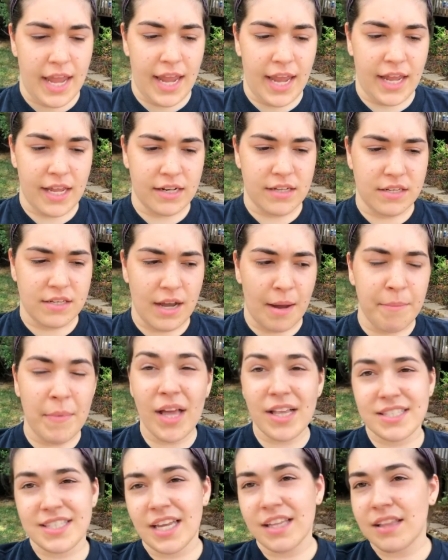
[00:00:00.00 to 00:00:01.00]
And I'm
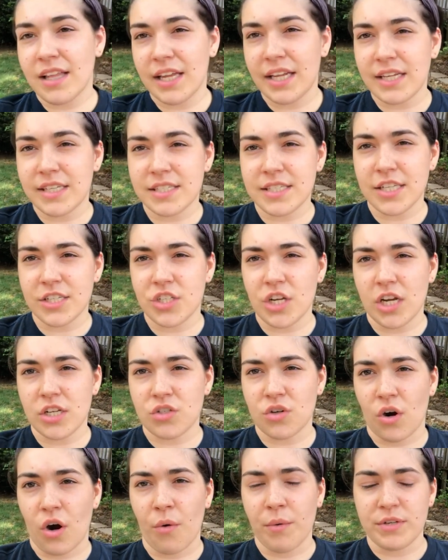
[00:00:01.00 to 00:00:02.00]
not saying that E S T
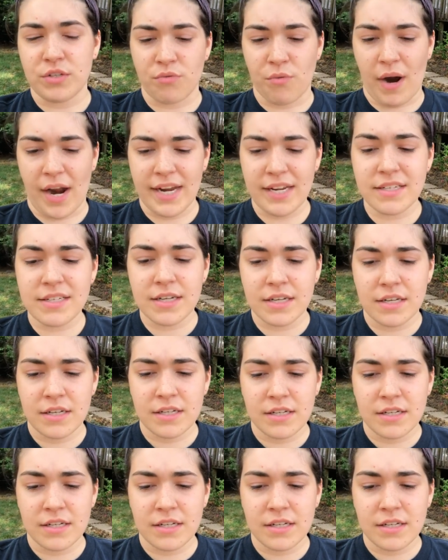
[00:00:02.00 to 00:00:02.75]
Js are always right.